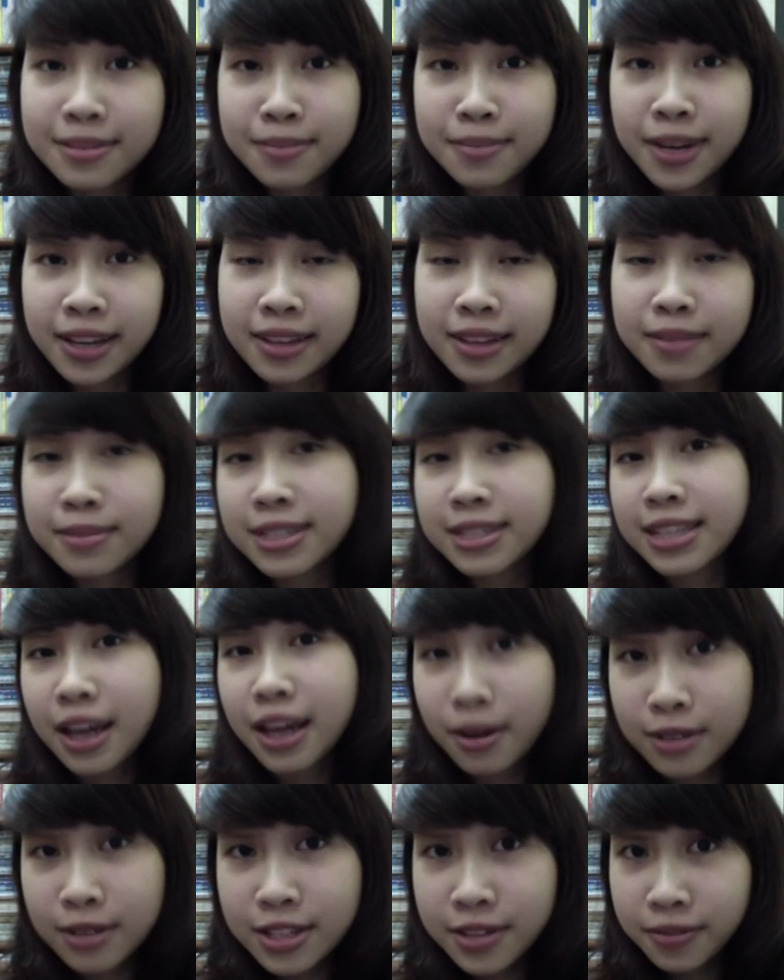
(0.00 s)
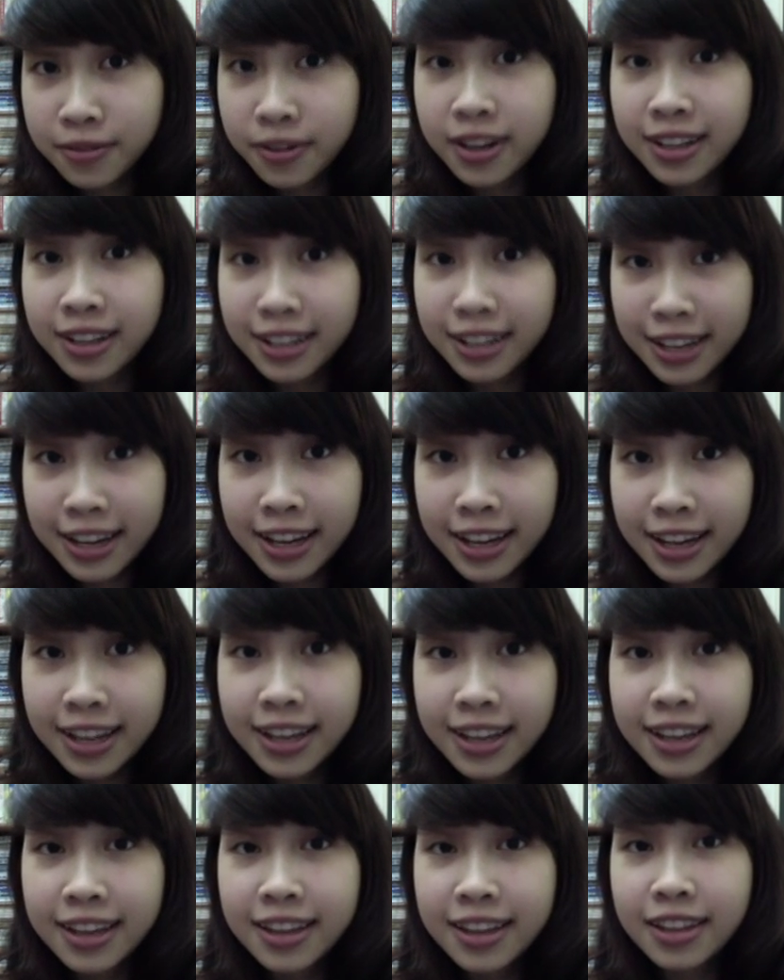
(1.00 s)
make them sound differently,
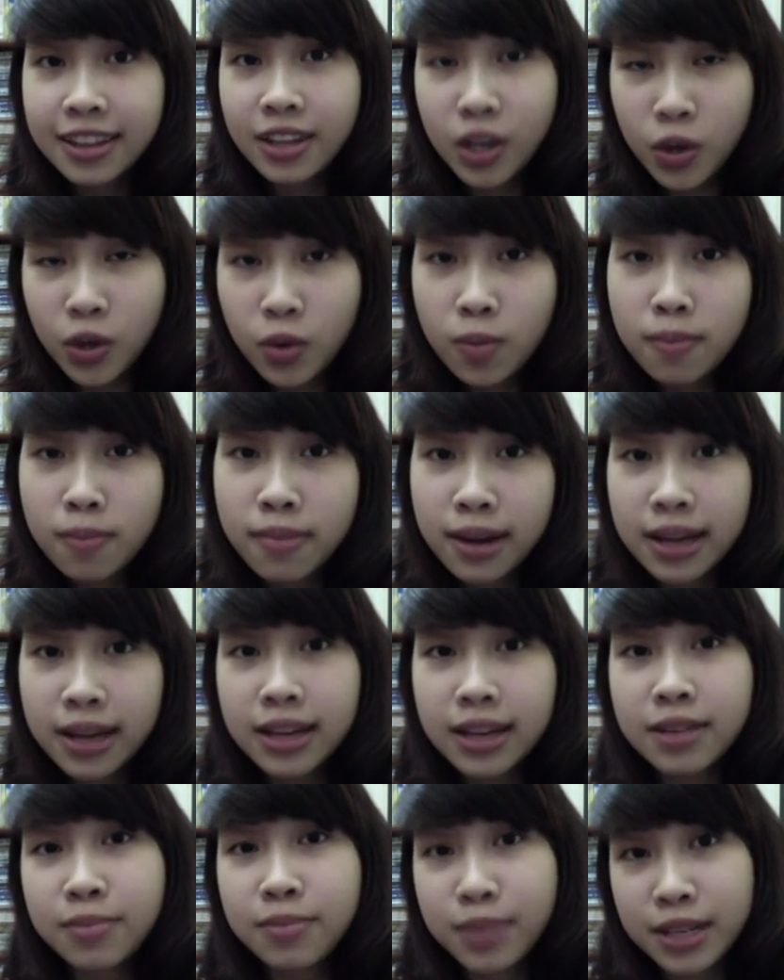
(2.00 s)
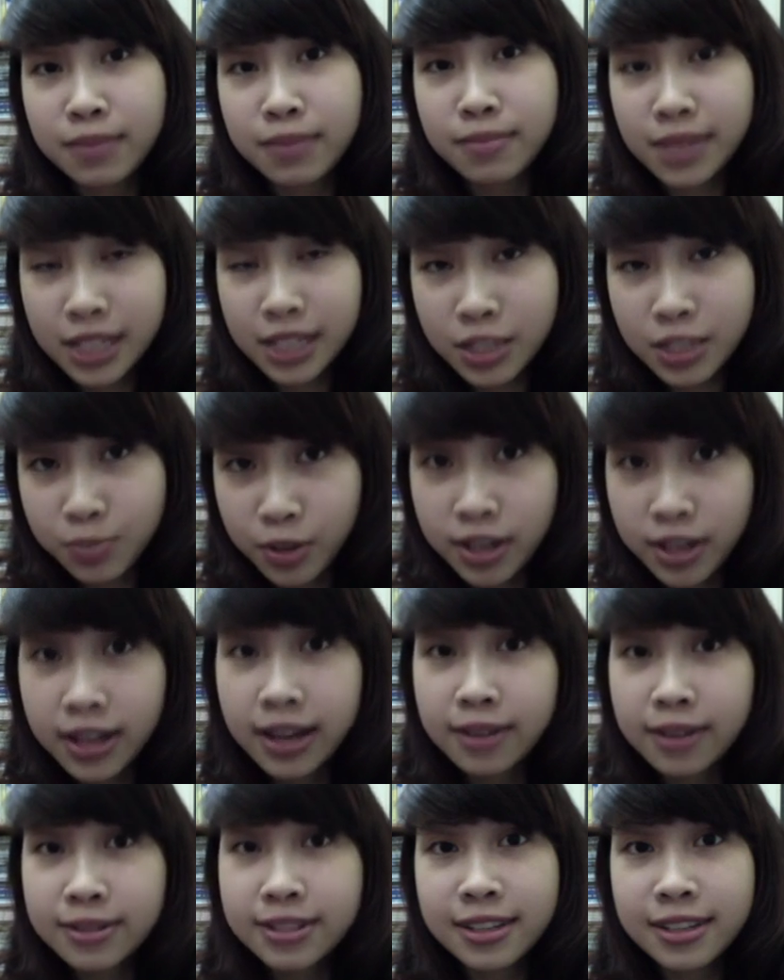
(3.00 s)
you may be
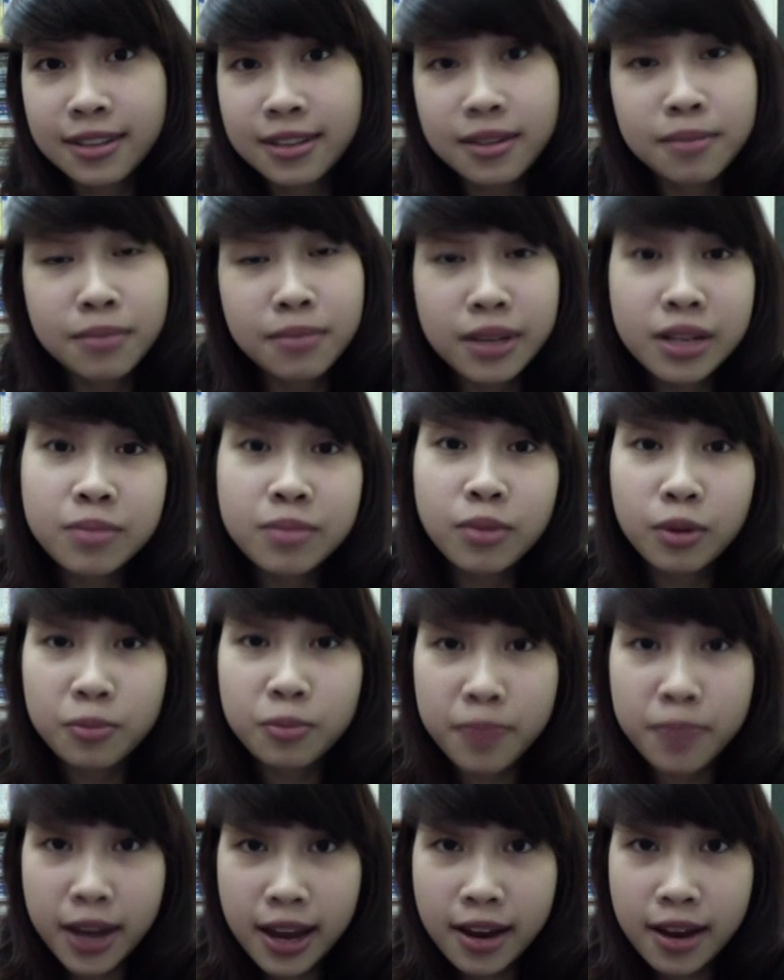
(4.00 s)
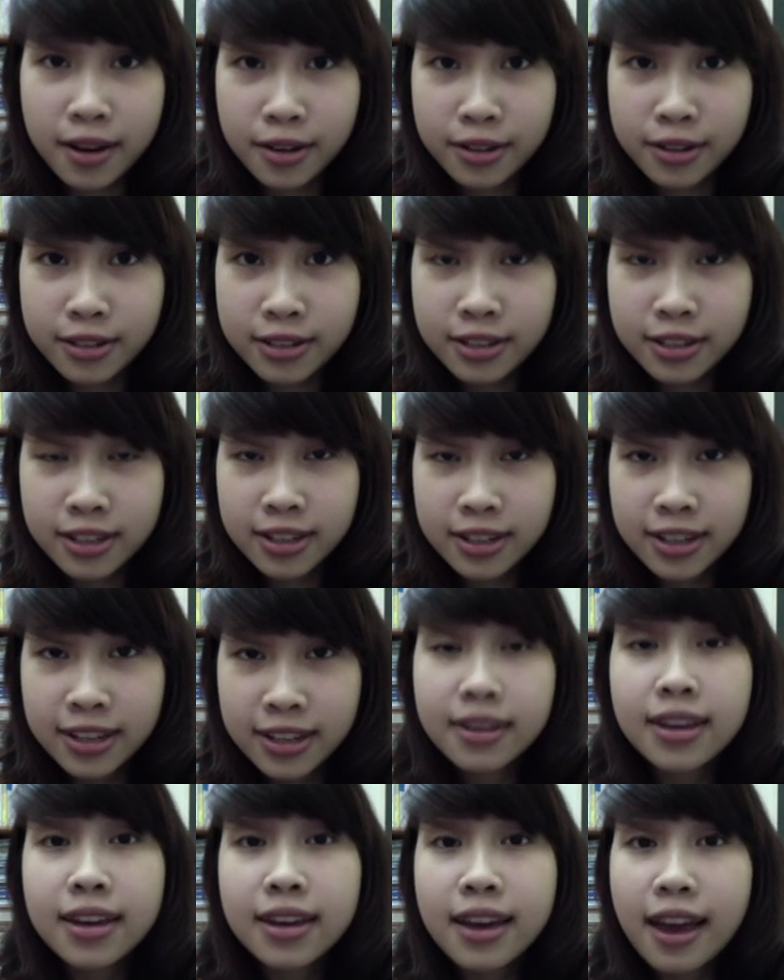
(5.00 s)
mispronouncing the minimal pairs,
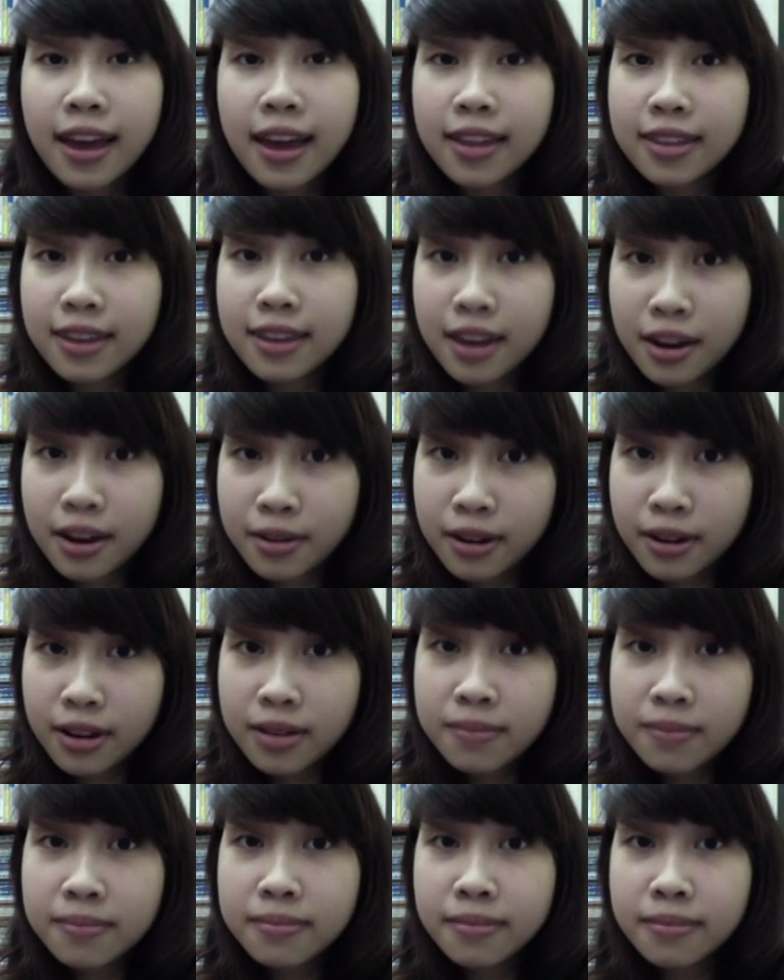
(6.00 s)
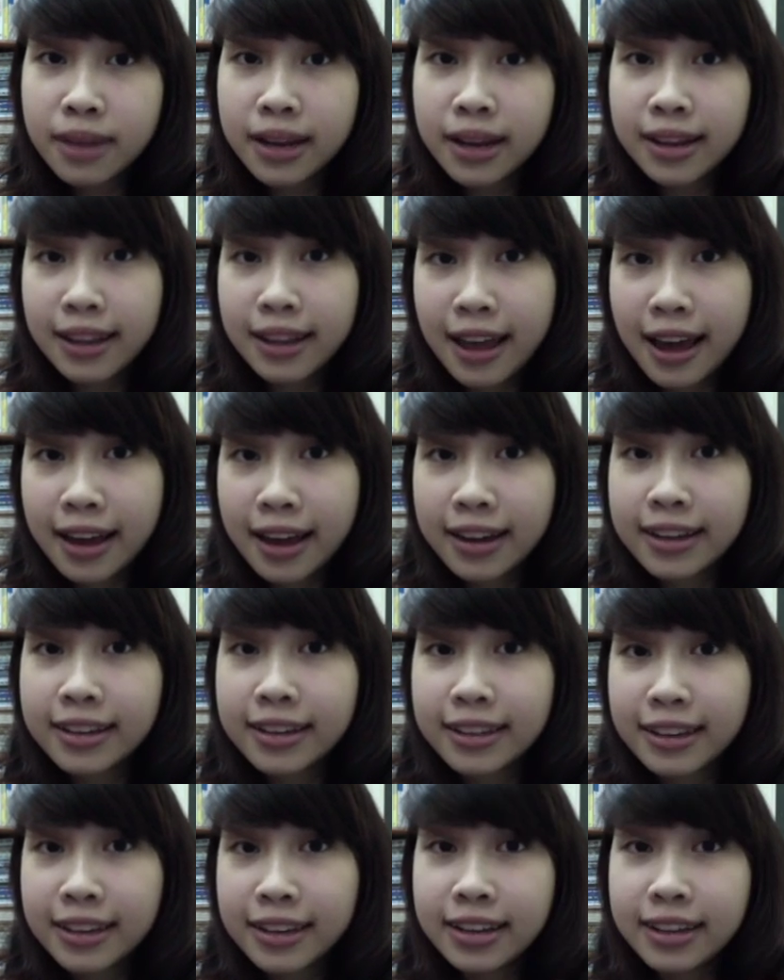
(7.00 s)
and the error may
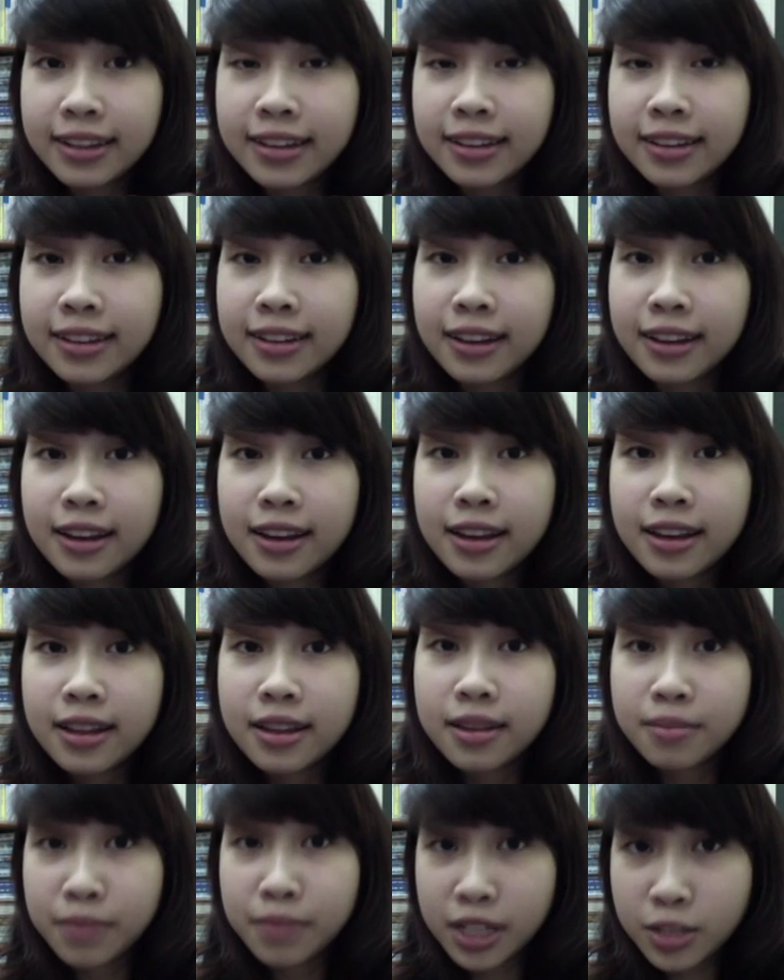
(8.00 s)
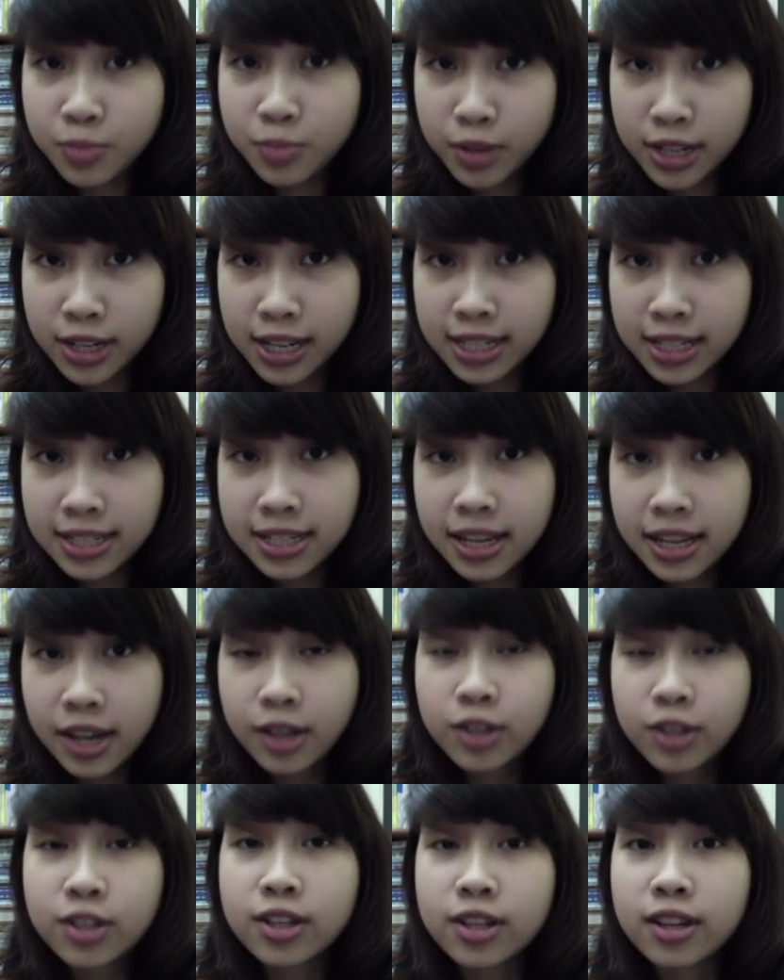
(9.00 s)
lie in the
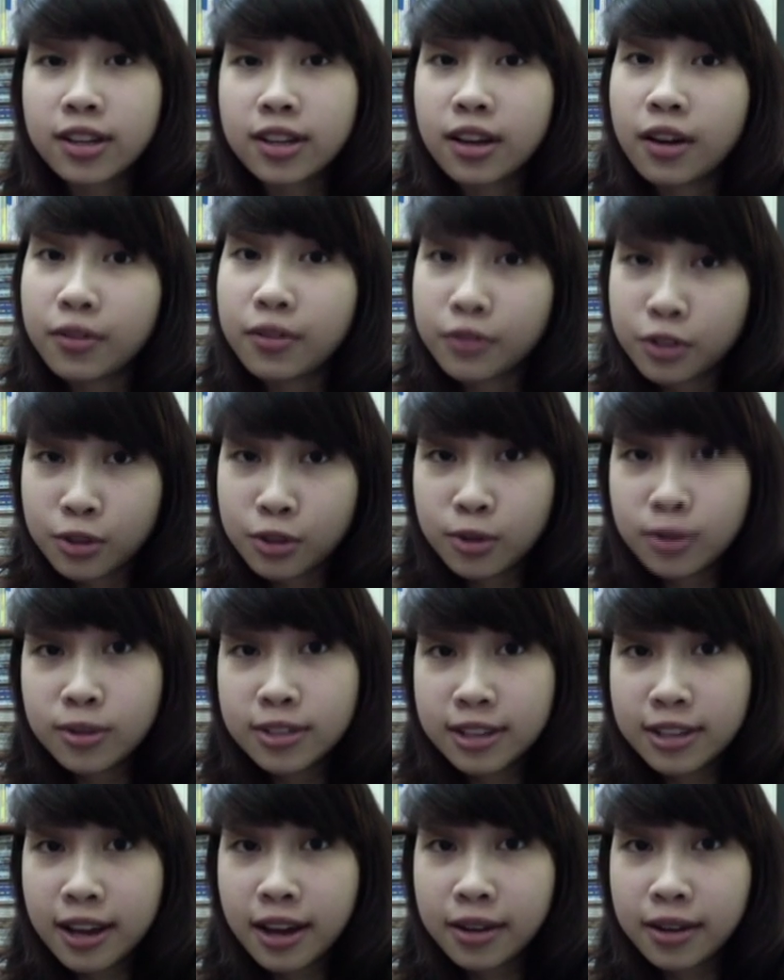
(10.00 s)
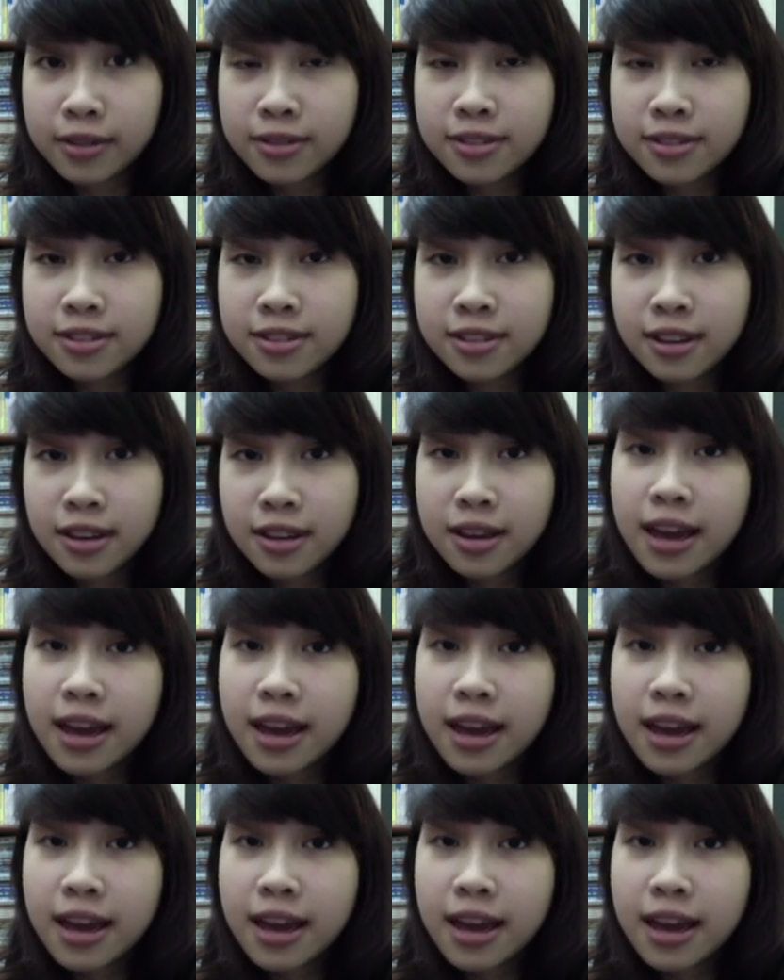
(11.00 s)
mispronunciation of two sounds,